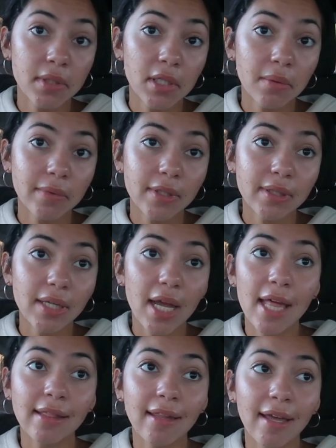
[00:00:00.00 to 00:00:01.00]
with someone
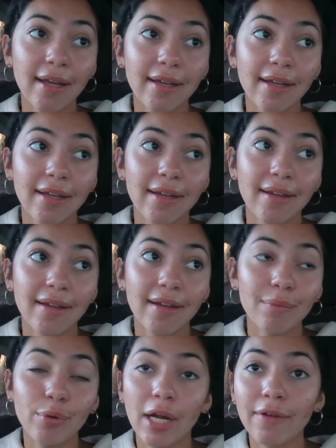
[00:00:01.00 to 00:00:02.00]
and like
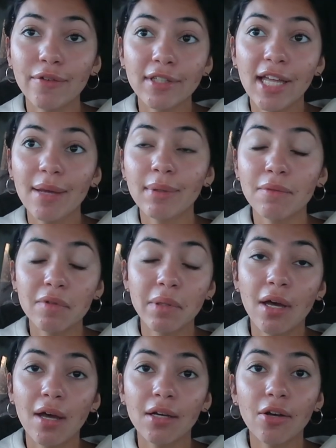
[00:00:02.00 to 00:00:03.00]
praying for them giving
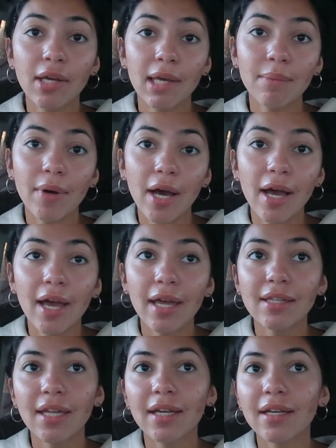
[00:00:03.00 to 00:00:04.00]
the hug okay
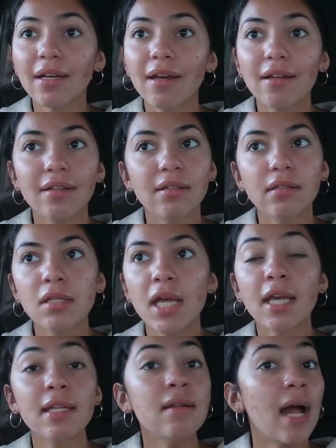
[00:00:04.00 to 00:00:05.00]
bye like
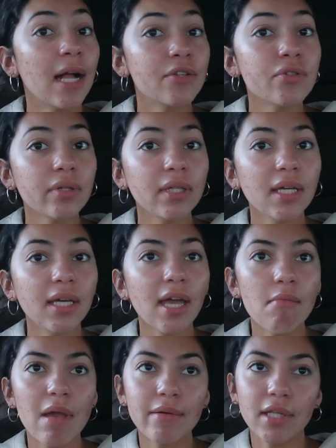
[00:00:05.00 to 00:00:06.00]
like naturally
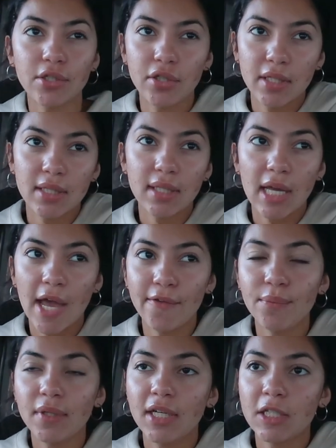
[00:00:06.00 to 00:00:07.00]
and maybe that's just because i
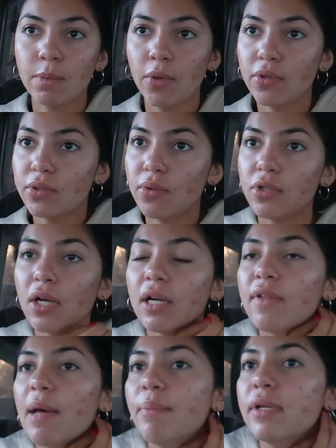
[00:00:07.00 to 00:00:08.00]
haven't been exposed to a ton
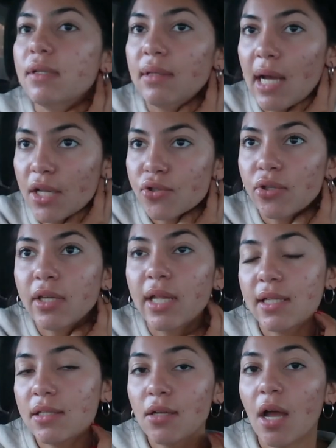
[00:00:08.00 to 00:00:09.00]
of that but naturally
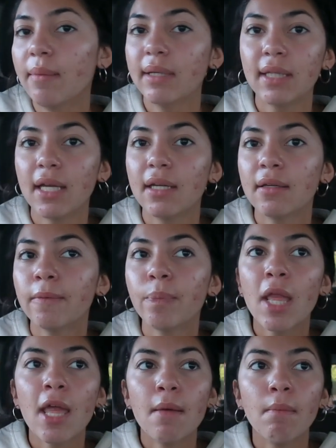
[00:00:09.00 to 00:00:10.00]
that's not my lane
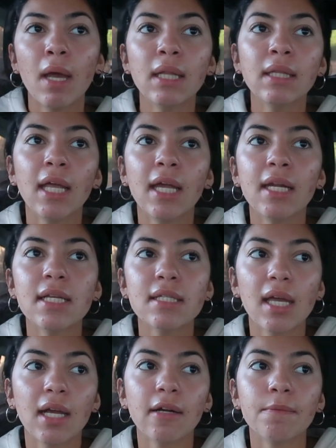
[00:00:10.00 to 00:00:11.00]
my lane is
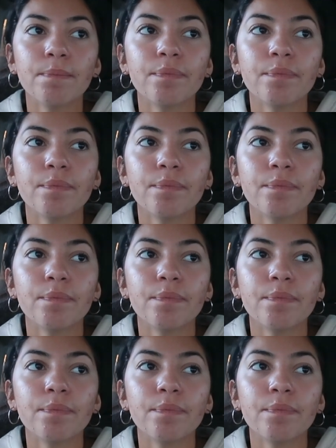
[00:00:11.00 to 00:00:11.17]
like